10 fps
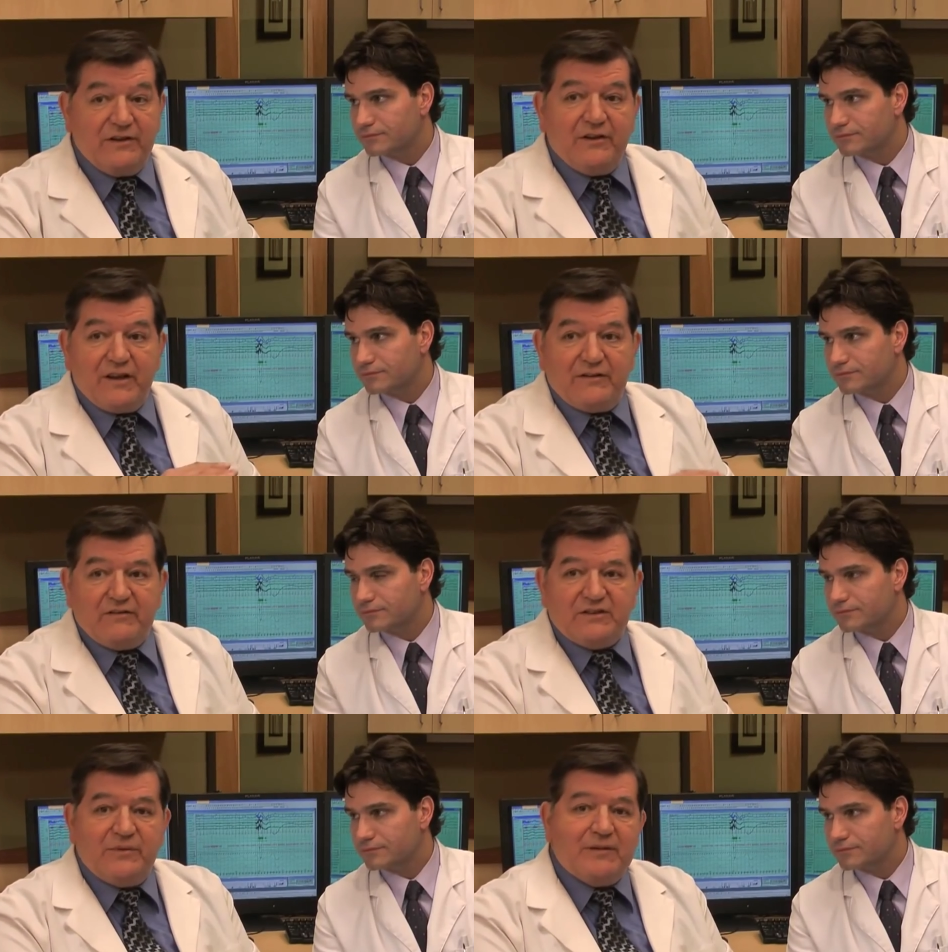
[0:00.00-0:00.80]
Speaker 1: It needs
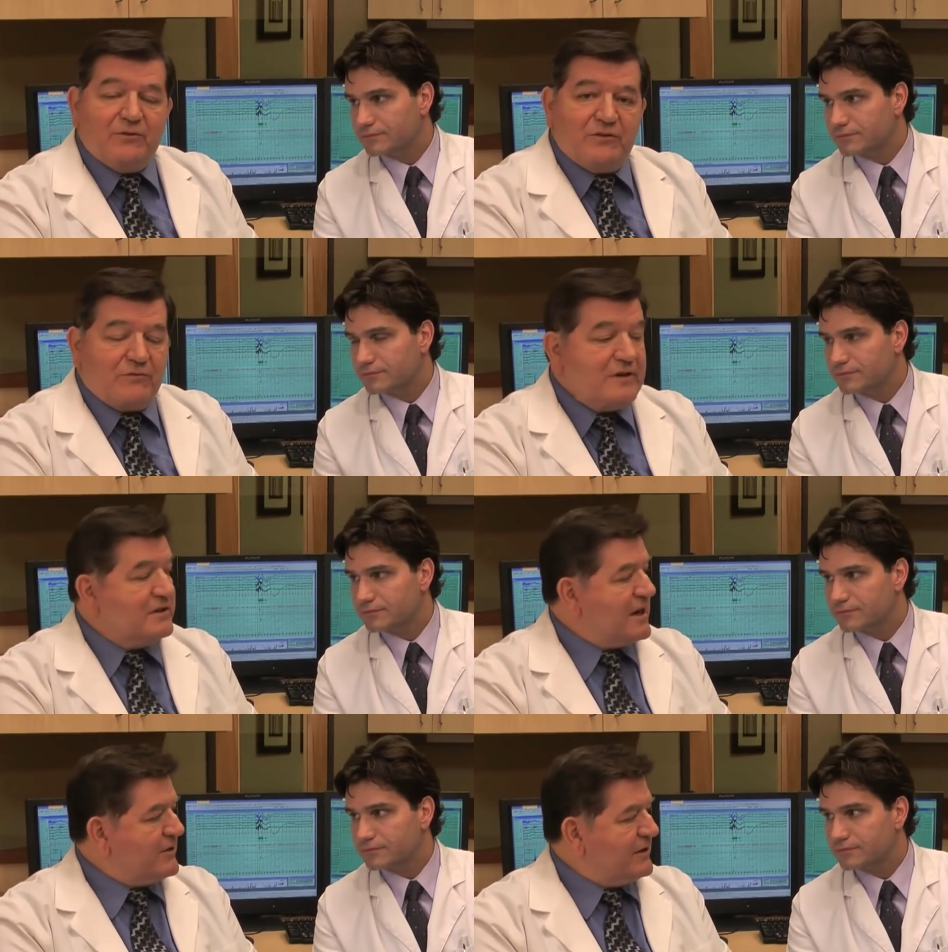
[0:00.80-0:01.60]
to be able to run
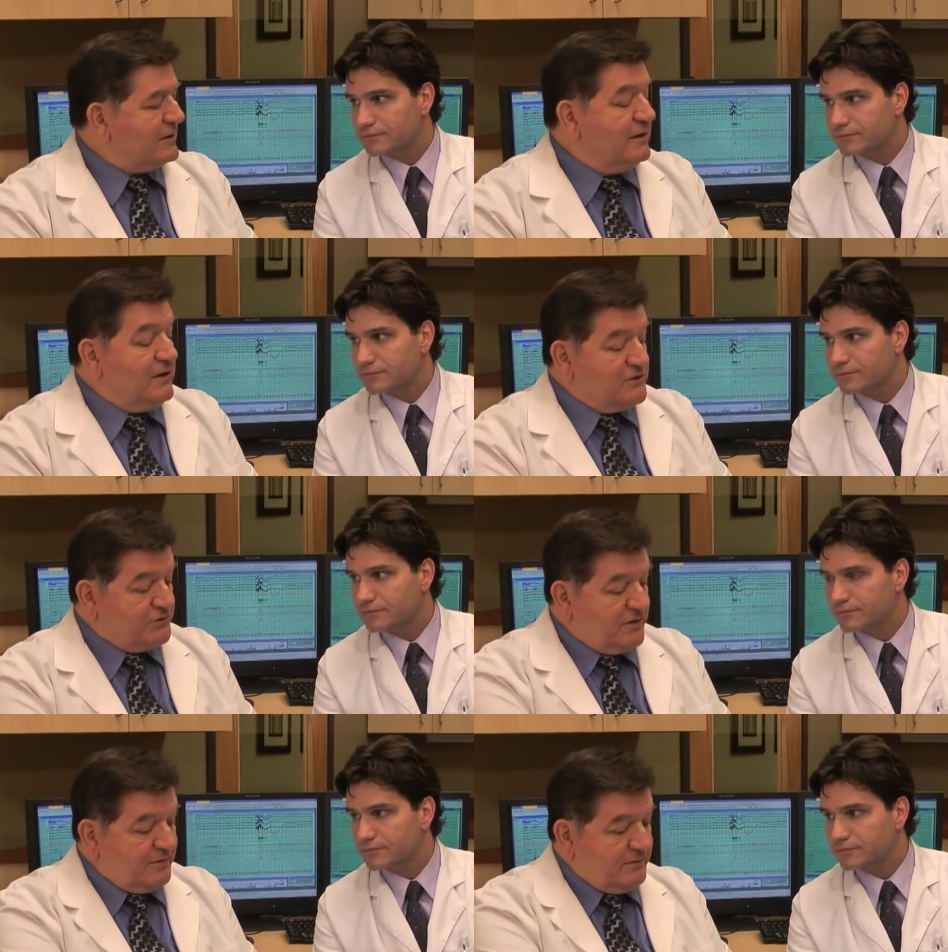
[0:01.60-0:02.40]
downhill, so
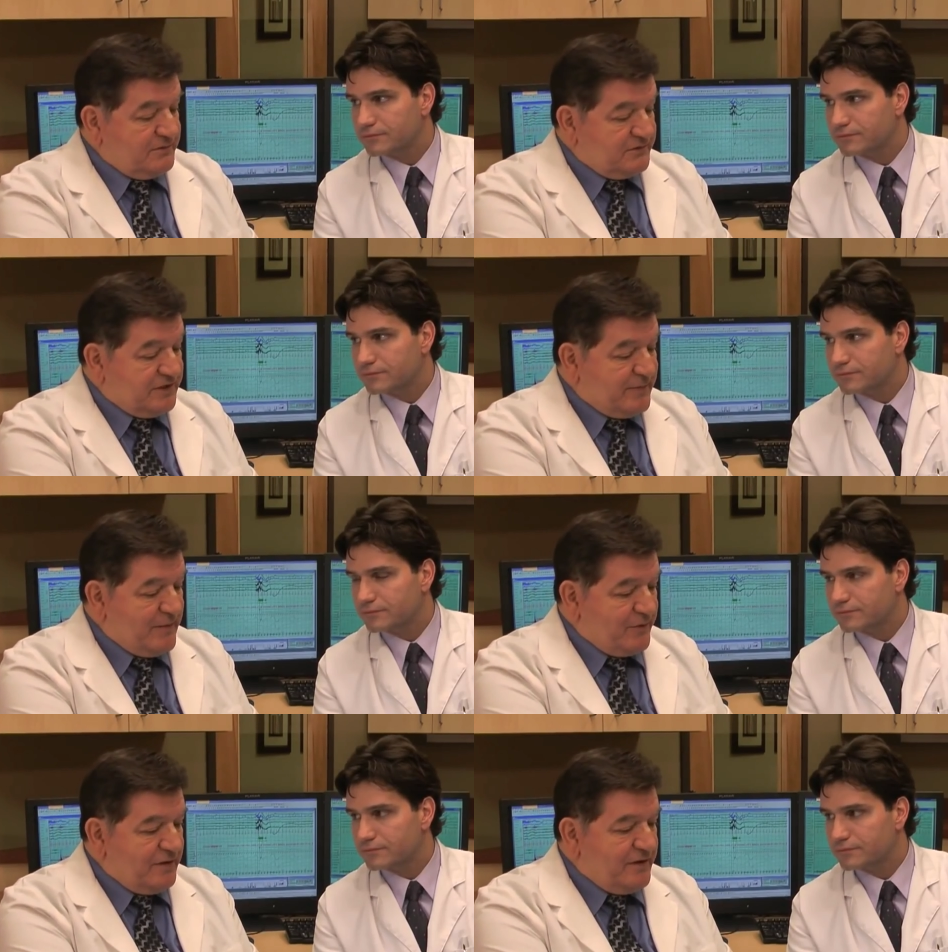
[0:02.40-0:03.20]
the CPAP
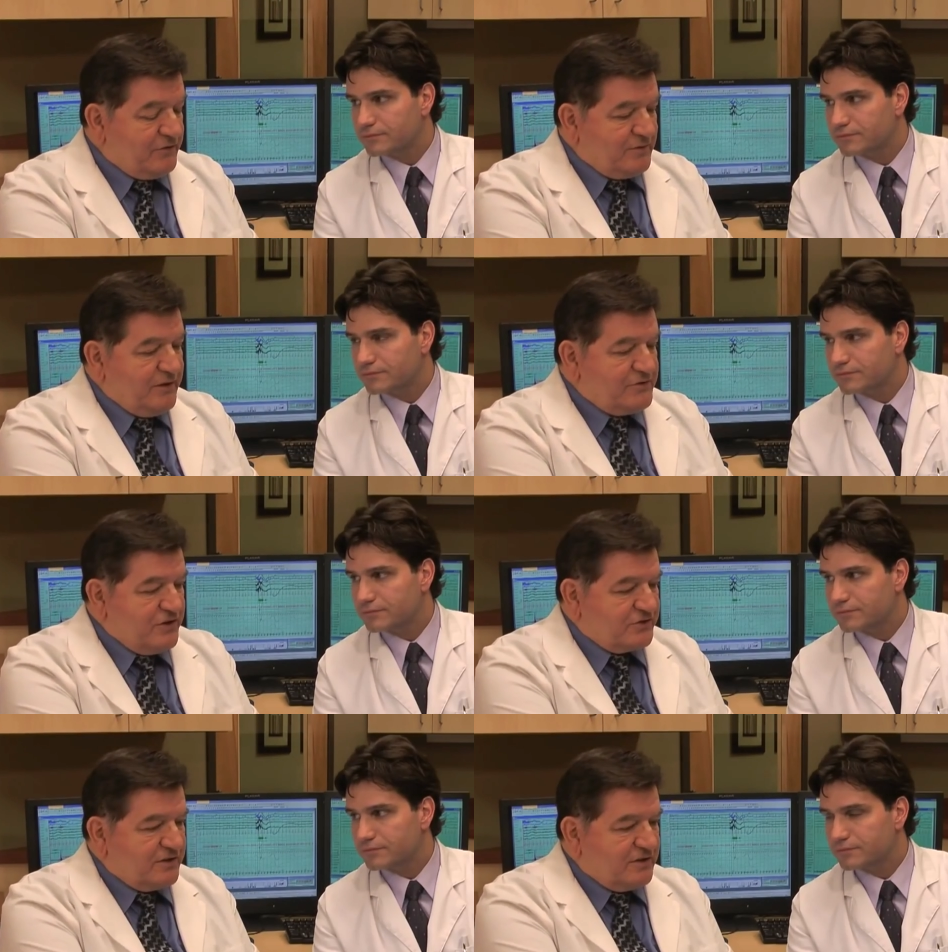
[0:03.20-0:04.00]
unit needs to be
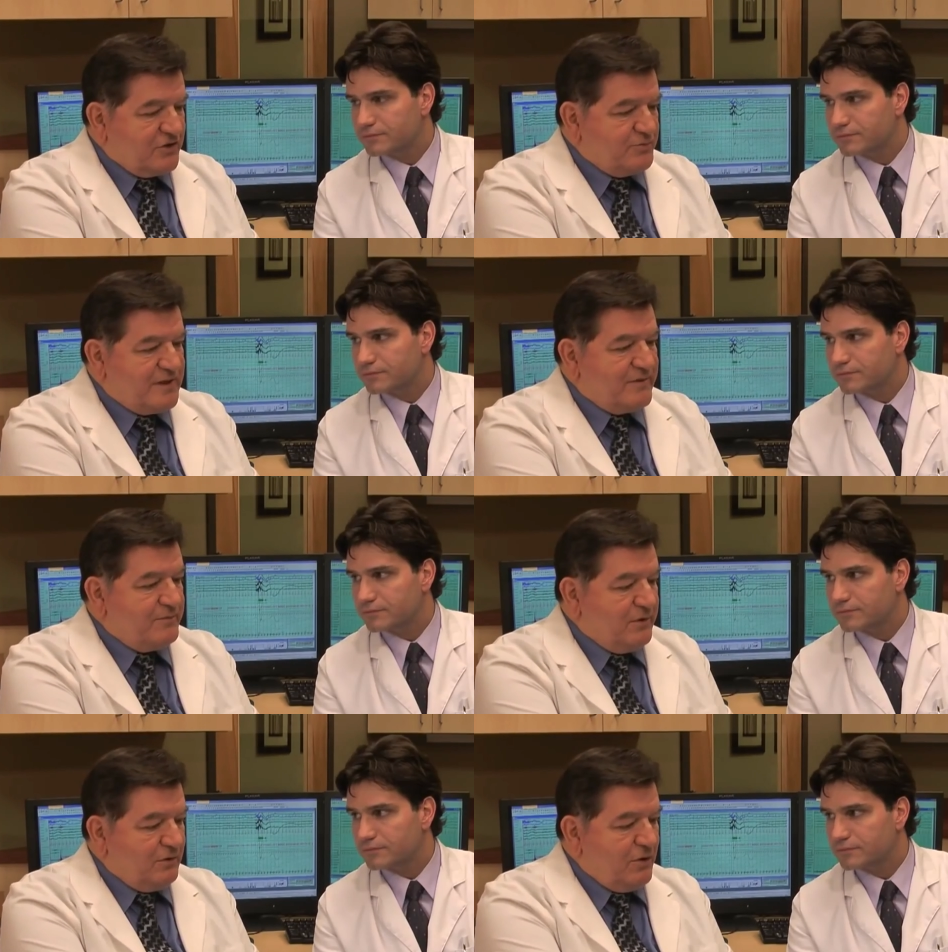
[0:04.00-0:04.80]
just a touch maybe
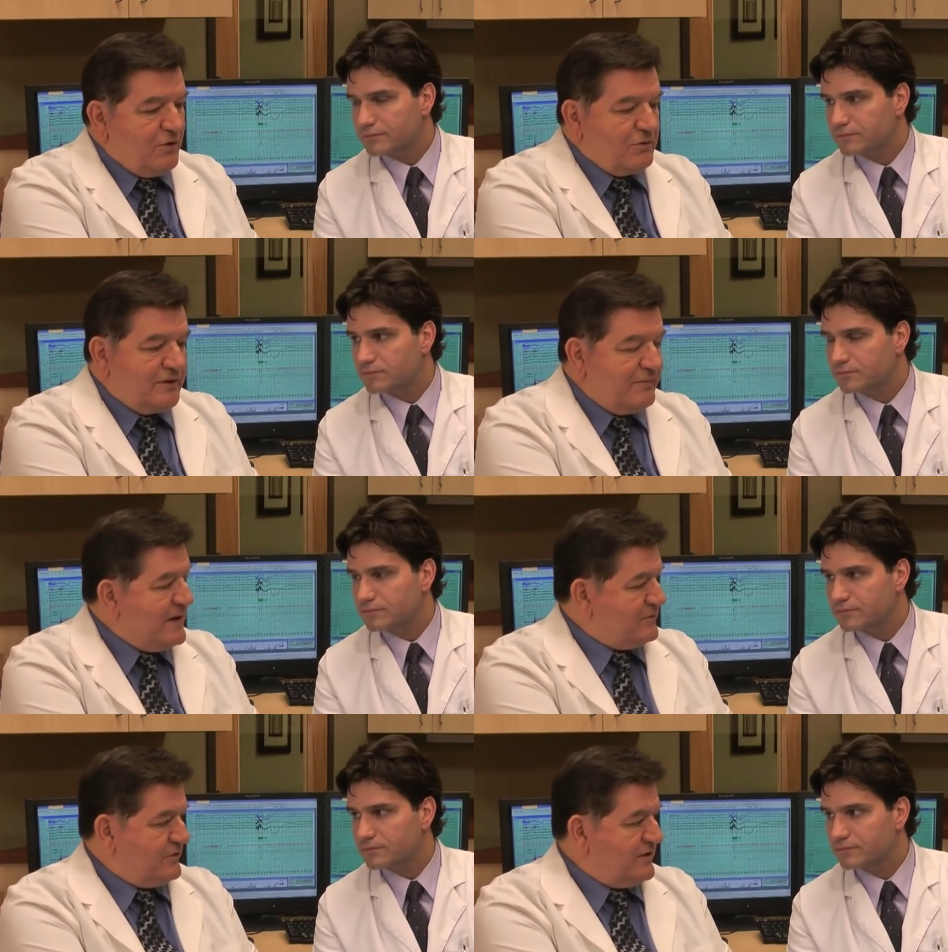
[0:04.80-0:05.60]
below the
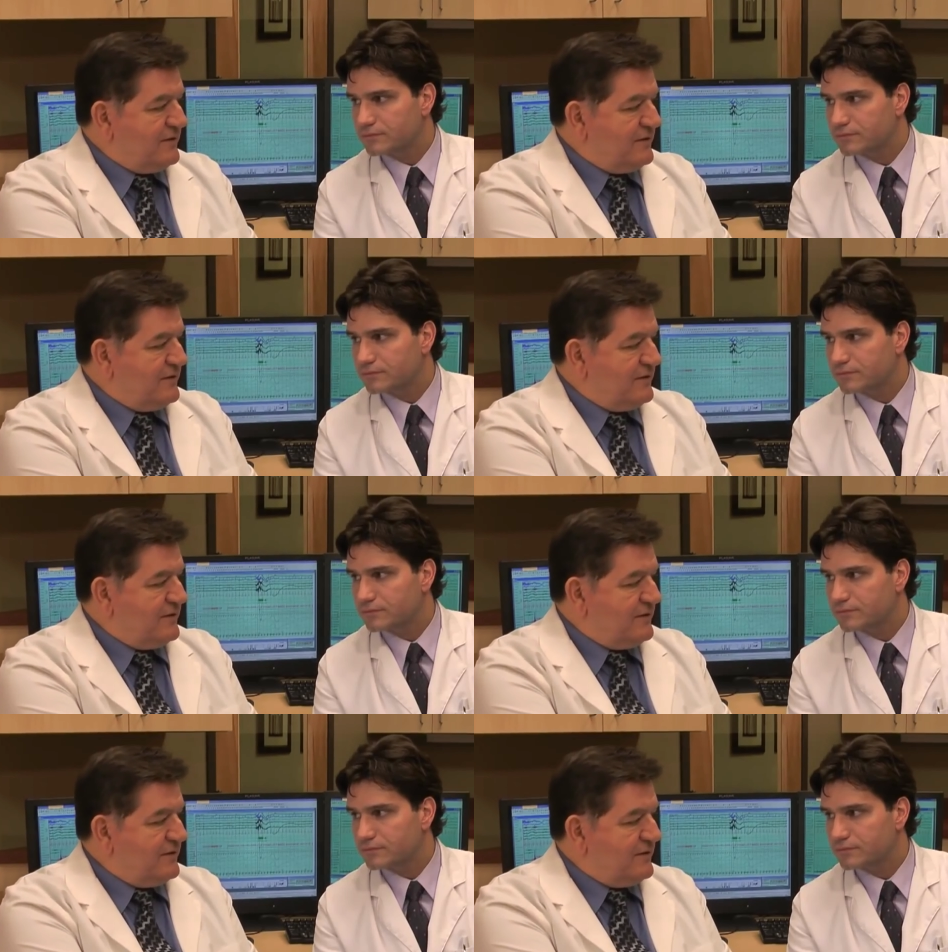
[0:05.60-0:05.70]
mattress